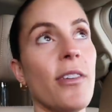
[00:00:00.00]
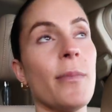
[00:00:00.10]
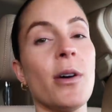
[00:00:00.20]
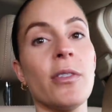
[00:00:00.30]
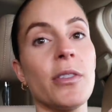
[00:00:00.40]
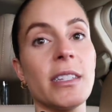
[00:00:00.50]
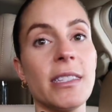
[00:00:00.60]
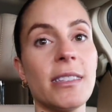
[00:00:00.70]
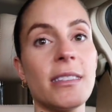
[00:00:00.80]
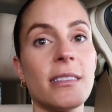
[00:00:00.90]
up over
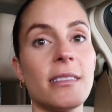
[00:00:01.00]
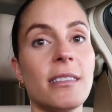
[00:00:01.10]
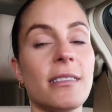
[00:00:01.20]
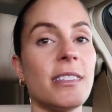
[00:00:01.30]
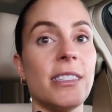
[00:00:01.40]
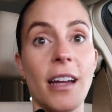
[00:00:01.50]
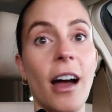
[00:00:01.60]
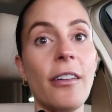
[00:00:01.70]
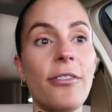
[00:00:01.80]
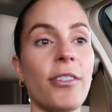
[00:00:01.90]
this
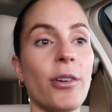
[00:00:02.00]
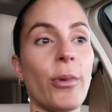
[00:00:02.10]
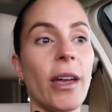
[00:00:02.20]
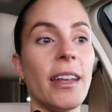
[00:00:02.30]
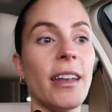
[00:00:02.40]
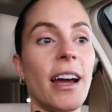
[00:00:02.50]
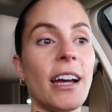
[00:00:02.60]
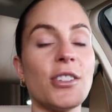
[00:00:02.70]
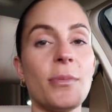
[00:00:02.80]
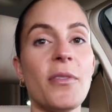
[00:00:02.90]
stuff when I
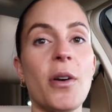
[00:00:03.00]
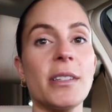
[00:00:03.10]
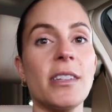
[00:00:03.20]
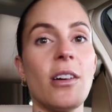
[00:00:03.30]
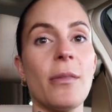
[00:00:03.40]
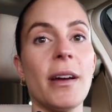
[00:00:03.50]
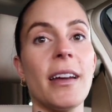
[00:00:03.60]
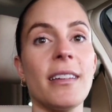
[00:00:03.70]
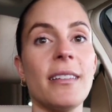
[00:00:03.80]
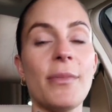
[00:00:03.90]
should be focusing on
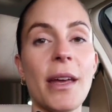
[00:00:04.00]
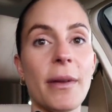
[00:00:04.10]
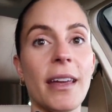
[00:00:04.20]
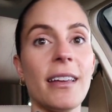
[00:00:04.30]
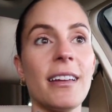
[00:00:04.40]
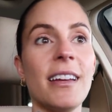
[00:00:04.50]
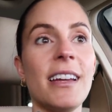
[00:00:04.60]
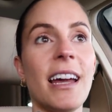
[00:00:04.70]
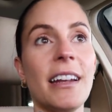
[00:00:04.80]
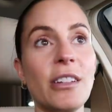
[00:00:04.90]
my baby
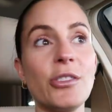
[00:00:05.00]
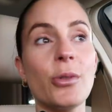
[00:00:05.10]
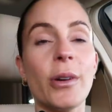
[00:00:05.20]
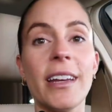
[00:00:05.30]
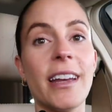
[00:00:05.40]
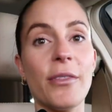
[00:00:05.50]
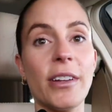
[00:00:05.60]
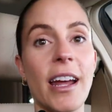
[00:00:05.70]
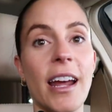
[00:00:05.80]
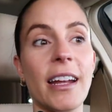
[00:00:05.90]
and enjoying every
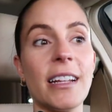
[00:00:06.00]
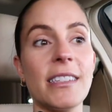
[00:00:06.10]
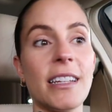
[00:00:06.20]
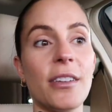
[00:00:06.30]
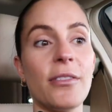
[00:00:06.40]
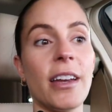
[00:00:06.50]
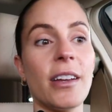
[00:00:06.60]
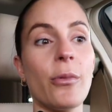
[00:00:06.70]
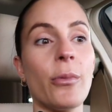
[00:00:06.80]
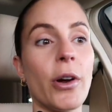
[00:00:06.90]
day instead of
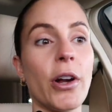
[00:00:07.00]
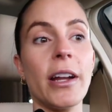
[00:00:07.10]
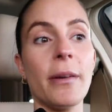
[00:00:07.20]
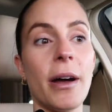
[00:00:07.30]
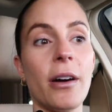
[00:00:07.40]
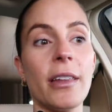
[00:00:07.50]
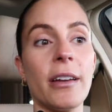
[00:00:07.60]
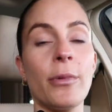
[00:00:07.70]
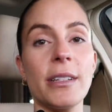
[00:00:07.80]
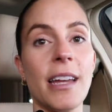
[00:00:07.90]
like worrying about
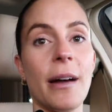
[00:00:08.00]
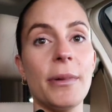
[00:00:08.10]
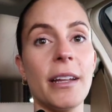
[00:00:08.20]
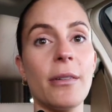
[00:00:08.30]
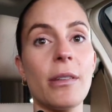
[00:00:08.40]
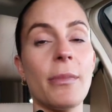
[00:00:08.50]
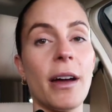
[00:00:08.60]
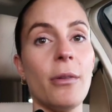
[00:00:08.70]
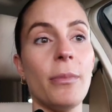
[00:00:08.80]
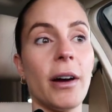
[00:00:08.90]
like what's happening with my own